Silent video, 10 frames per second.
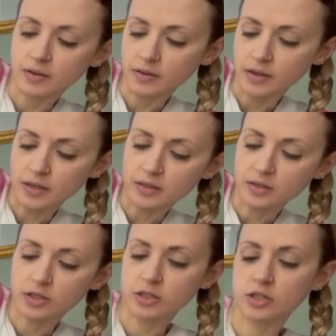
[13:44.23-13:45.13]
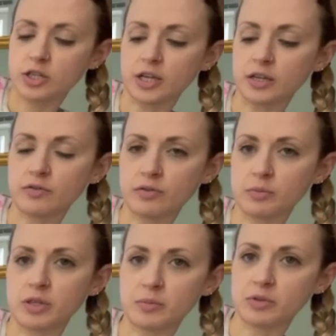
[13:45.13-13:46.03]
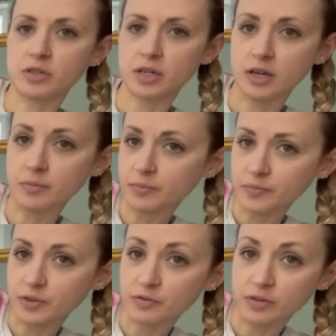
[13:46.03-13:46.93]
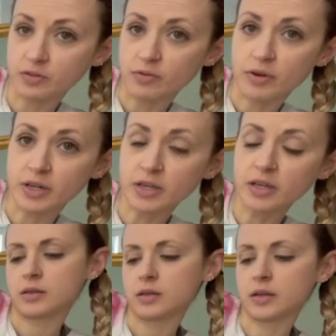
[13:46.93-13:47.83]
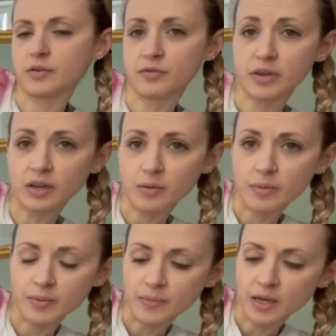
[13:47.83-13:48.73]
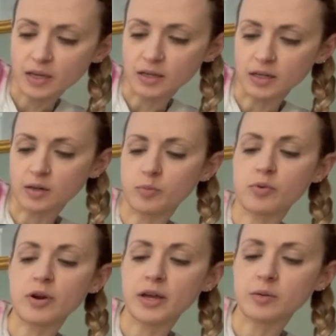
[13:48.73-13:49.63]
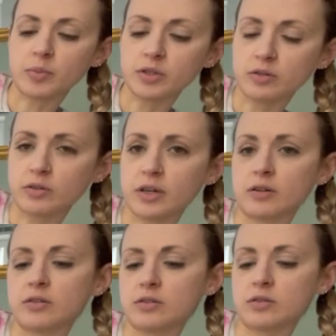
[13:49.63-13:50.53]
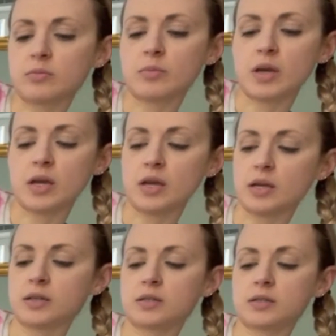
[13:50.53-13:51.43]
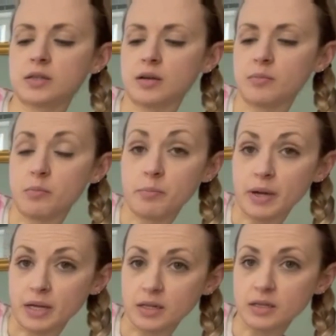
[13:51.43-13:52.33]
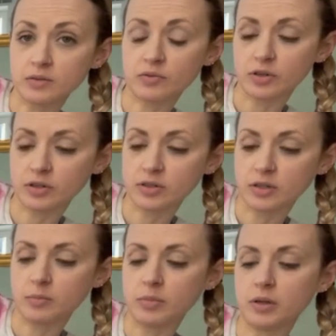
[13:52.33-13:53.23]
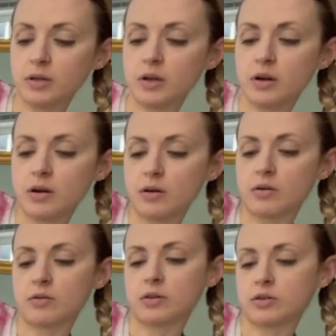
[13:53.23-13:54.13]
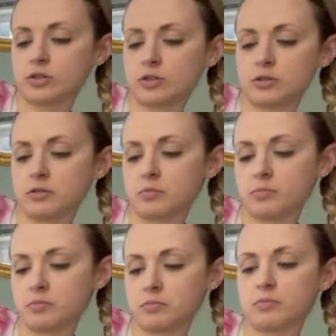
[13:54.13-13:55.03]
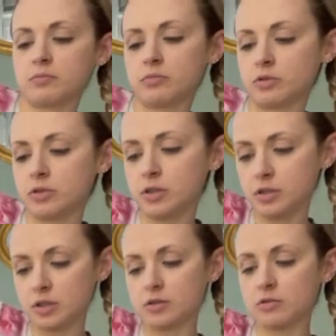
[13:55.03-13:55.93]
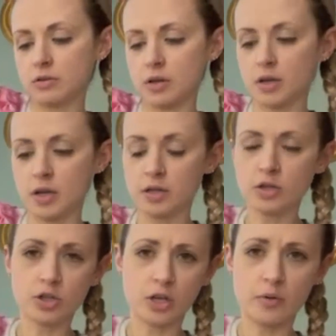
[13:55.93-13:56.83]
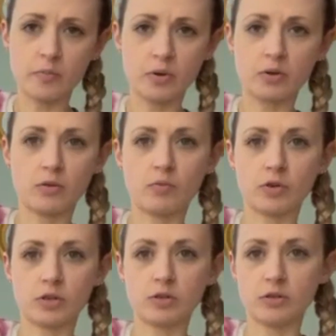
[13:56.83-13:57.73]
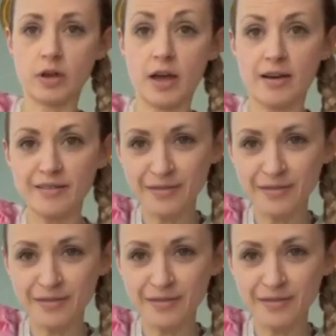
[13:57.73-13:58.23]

yes, just check it from time to time if it's already. And I think I will make a little bread, but you can also make some buns, for example, or just put it into any shape you want it to have.